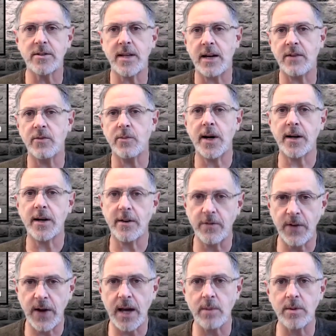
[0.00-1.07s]
Native American
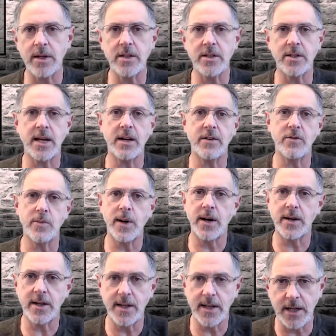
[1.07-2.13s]
families, Native
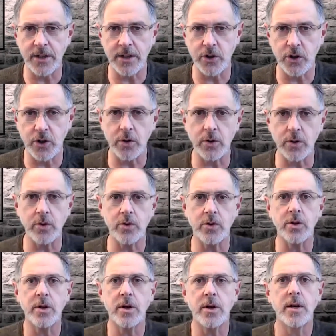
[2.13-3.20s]
American issues.